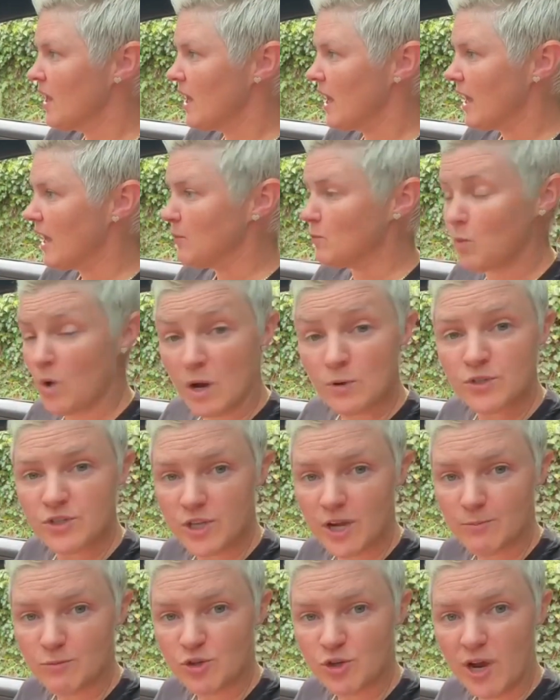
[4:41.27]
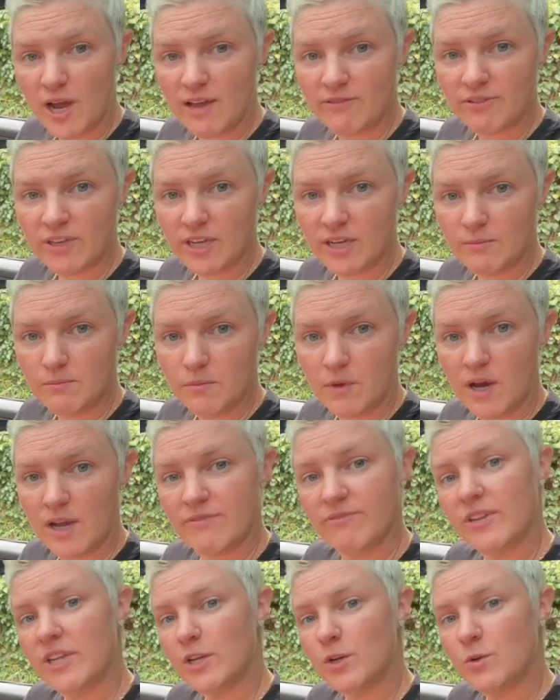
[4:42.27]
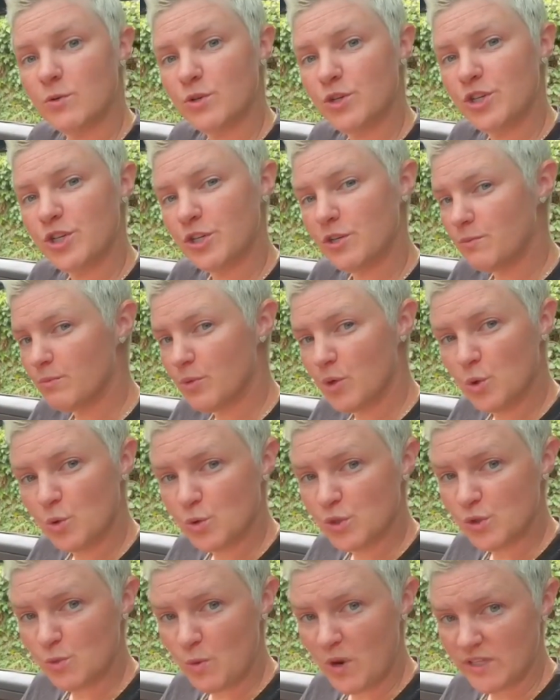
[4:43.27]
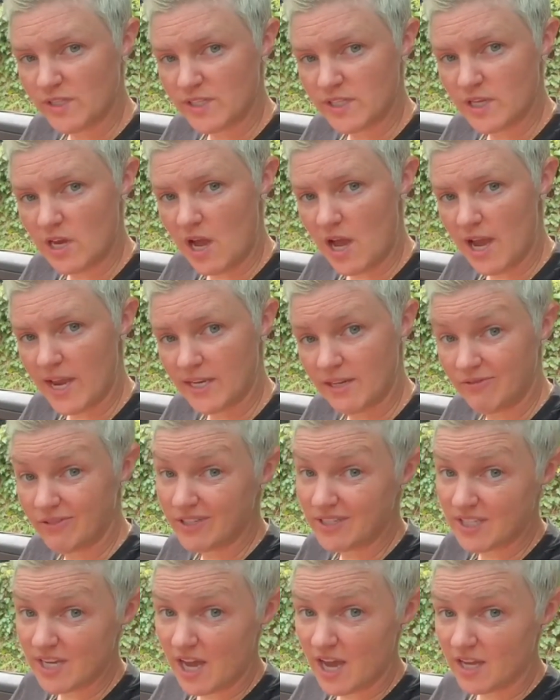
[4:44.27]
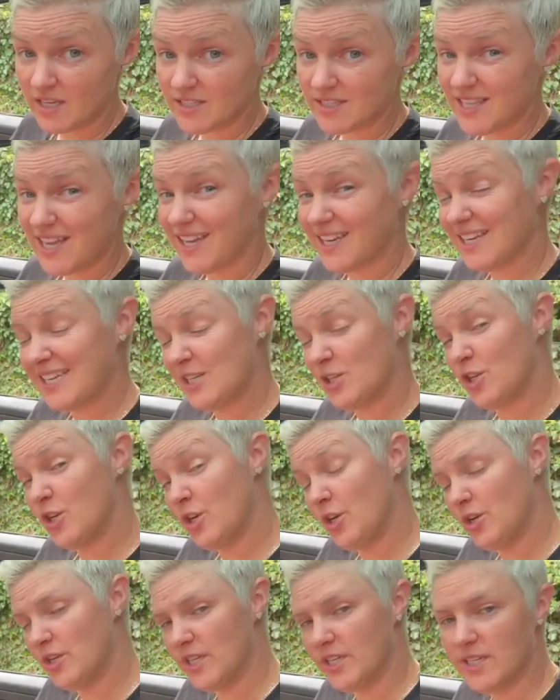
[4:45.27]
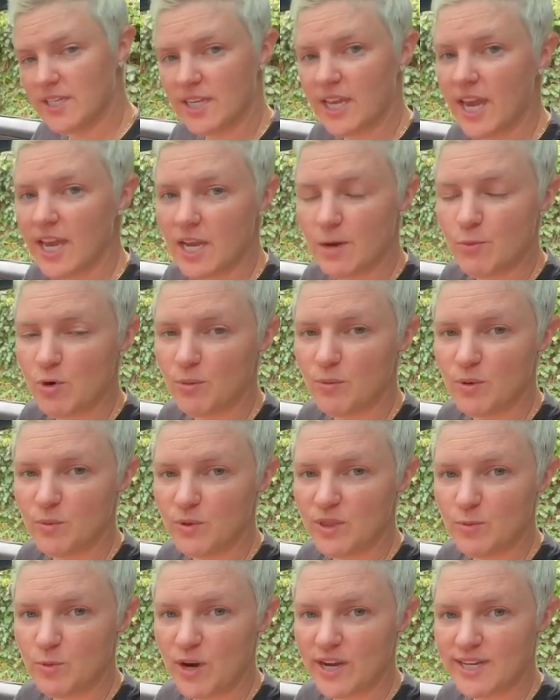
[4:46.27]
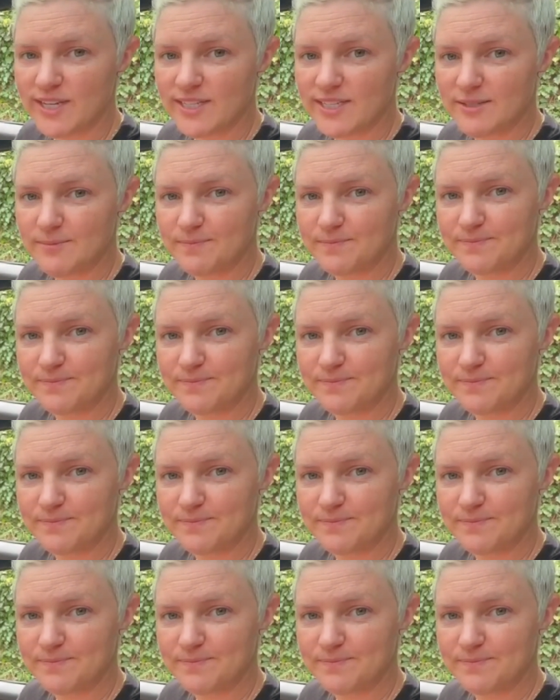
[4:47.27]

And whilst I'm driving, my vehicle shouldn't pull to one side. If it does, that could indicate a problem with the brakes.